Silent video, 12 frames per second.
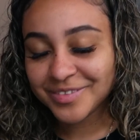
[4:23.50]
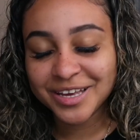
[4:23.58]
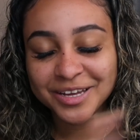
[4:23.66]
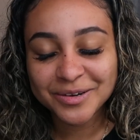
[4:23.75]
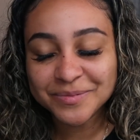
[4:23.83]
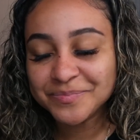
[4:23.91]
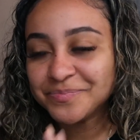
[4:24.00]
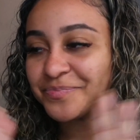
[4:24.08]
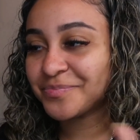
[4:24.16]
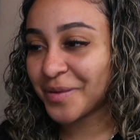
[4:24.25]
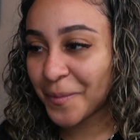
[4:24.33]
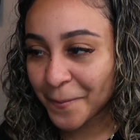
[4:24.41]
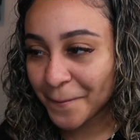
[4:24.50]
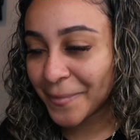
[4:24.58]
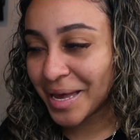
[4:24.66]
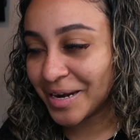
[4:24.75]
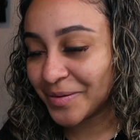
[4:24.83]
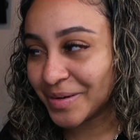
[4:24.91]
you know
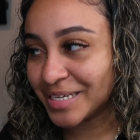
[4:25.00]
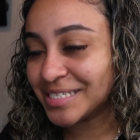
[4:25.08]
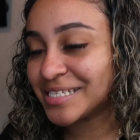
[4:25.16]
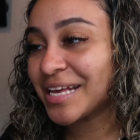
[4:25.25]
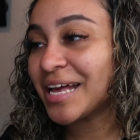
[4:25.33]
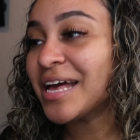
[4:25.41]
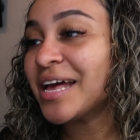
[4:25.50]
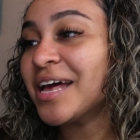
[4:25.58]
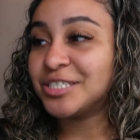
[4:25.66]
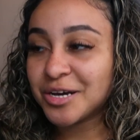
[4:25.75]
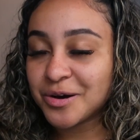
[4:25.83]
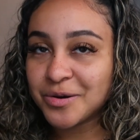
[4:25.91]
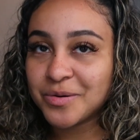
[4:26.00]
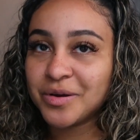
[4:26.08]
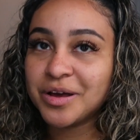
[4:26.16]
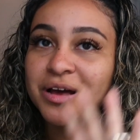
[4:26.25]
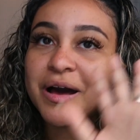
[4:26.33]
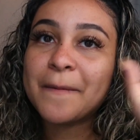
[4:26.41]
anyways so
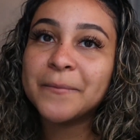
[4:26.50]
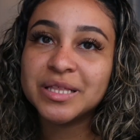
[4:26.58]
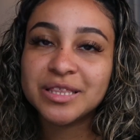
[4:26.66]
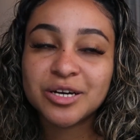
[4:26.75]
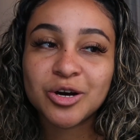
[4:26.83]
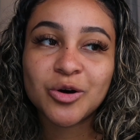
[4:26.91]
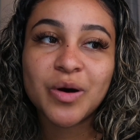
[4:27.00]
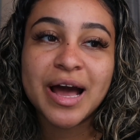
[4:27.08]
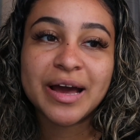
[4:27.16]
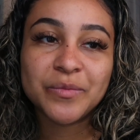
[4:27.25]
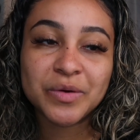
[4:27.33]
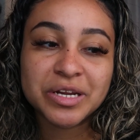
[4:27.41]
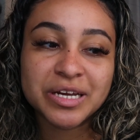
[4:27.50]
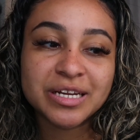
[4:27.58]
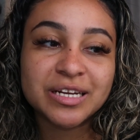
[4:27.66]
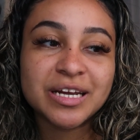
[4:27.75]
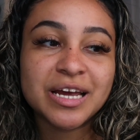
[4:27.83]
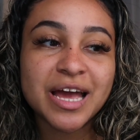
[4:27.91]
a month ago I went
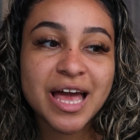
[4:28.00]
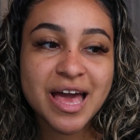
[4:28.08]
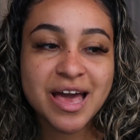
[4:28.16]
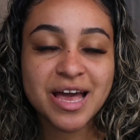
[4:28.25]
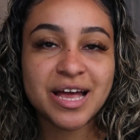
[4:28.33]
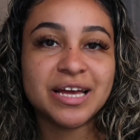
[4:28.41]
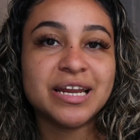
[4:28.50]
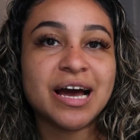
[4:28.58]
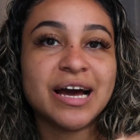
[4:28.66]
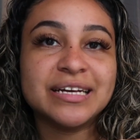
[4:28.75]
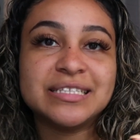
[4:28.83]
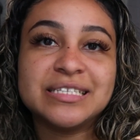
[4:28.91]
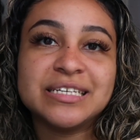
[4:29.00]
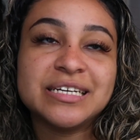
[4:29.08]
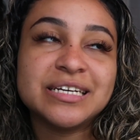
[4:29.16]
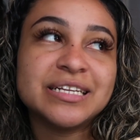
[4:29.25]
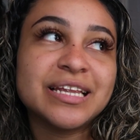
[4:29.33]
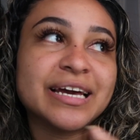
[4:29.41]
in and I
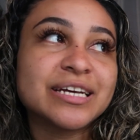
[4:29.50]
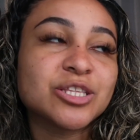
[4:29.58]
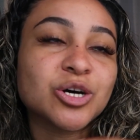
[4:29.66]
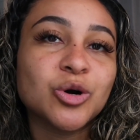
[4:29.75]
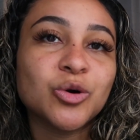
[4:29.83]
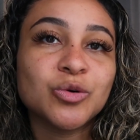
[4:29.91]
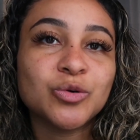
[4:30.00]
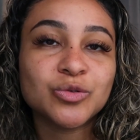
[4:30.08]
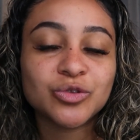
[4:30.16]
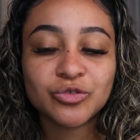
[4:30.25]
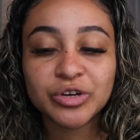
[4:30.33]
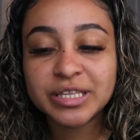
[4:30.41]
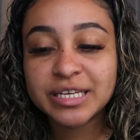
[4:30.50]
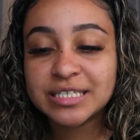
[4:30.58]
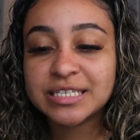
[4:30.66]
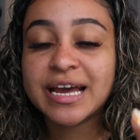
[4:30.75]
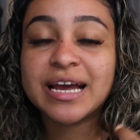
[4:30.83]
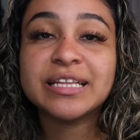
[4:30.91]
did like the whole 3D
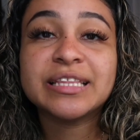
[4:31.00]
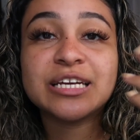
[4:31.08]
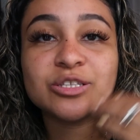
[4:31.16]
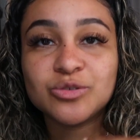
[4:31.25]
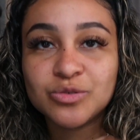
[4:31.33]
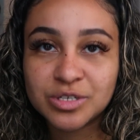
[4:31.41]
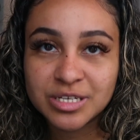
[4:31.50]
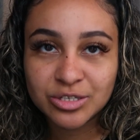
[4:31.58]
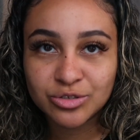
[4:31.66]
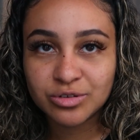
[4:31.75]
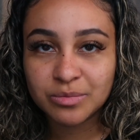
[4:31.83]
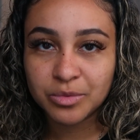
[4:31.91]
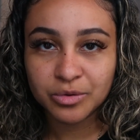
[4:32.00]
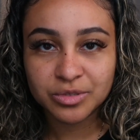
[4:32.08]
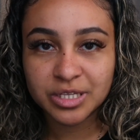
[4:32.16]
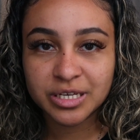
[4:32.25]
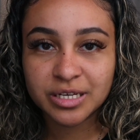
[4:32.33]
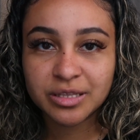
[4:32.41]
scan. They do send you a
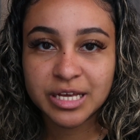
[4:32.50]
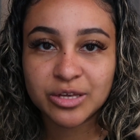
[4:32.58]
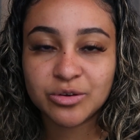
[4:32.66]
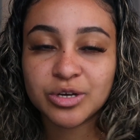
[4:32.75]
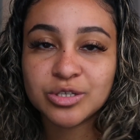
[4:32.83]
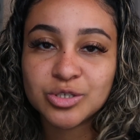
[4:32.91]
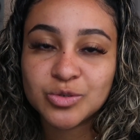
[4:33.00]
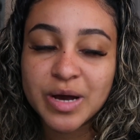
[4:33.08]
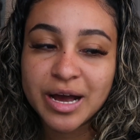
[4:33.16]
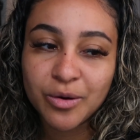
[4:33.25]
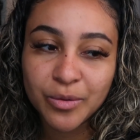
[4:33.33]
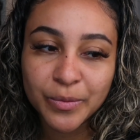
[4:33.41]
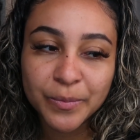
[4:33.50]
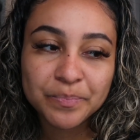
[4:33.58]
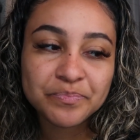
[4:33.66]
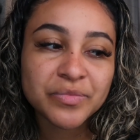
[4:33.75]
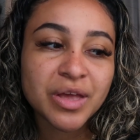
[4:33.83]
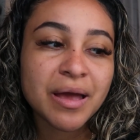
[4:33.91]
molding that you can do at home.